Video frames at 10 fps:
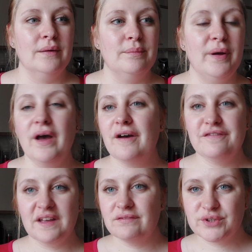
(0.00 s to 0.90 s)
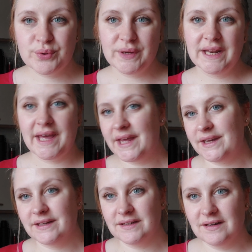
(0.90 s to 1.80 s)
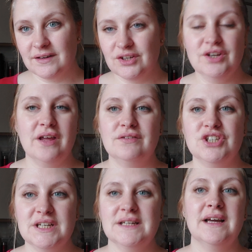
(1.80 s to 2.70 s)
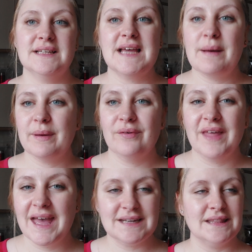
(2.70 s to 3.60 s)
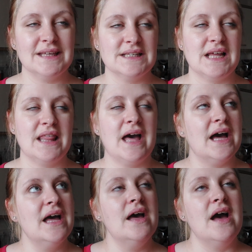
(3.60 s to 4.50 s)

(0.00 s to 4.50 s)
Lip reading: put her favourite toy in it, and you know, she'd like tap it on the head and things like that.